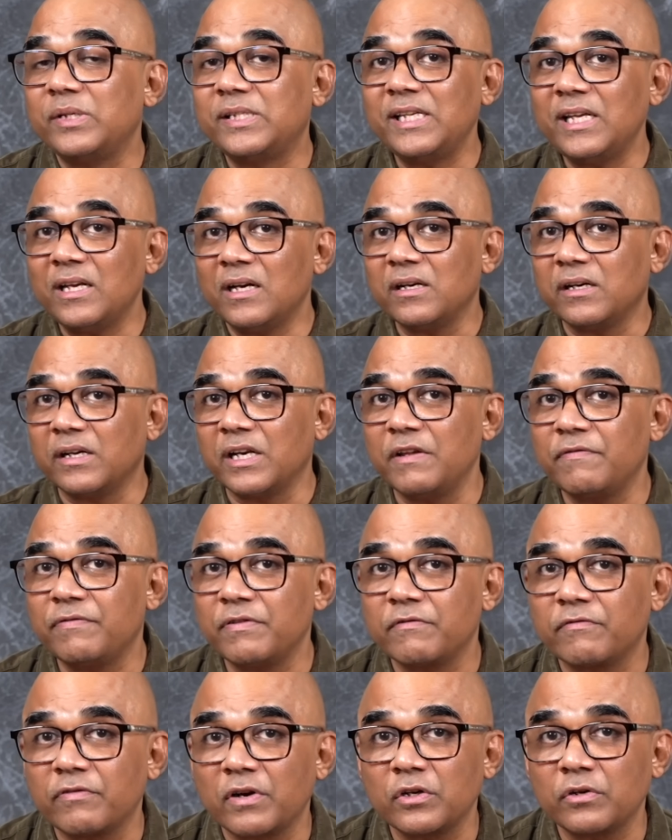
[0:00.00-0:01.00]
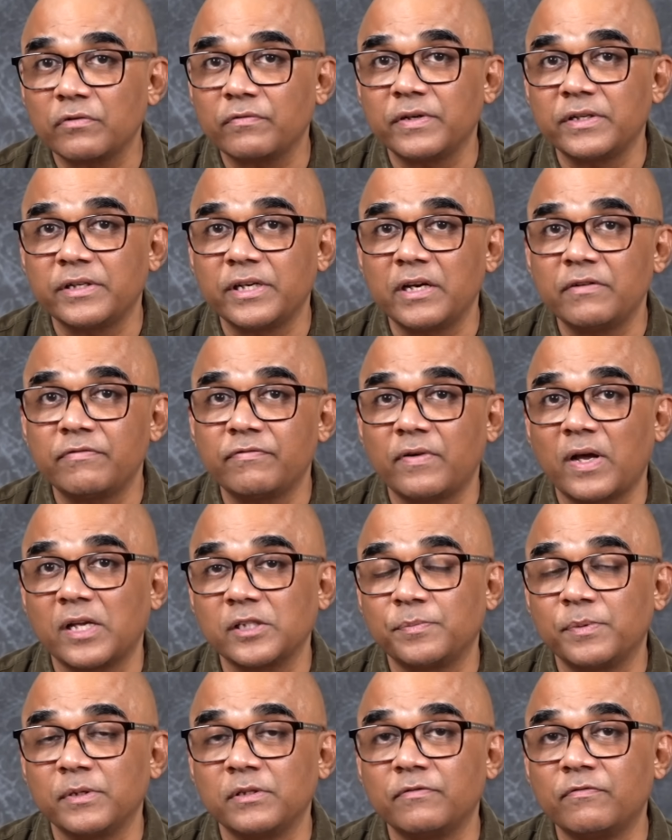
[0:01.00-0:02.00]
We see her grief in front of her dead
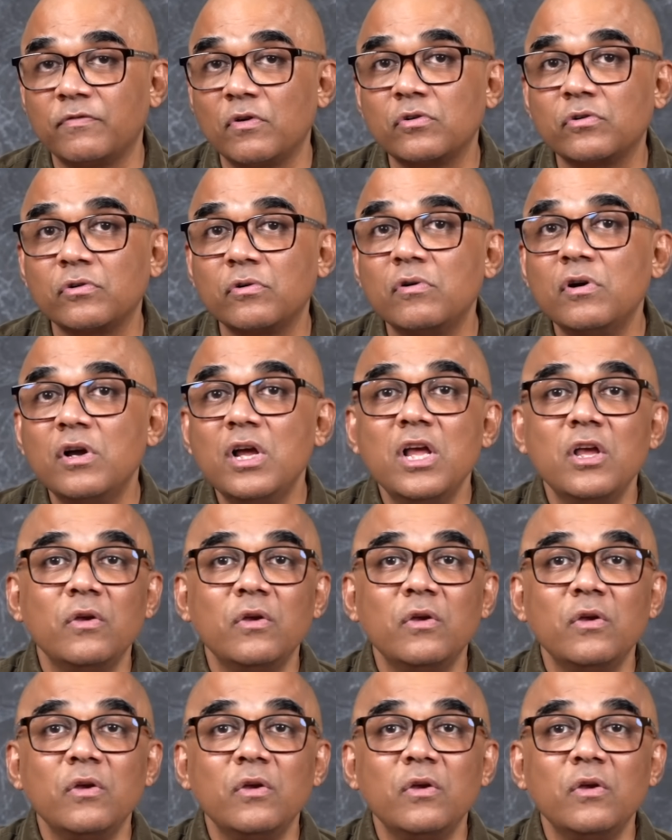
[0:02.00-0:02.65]
husband's photo.